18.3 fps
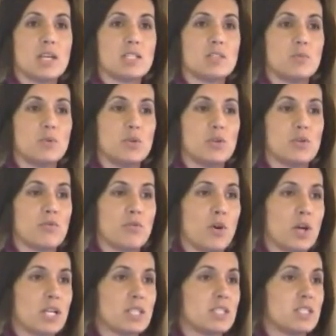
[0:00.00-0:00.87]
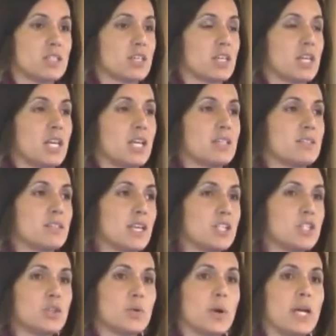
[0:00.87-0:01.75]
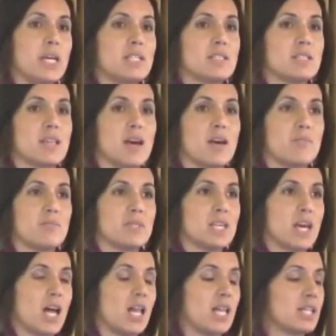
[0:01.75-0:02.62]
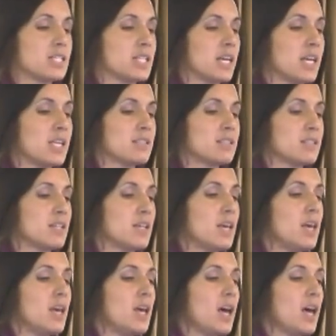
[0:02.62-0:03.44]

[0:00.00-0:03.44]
spoon or fork is just going to accentuate that metallic taste.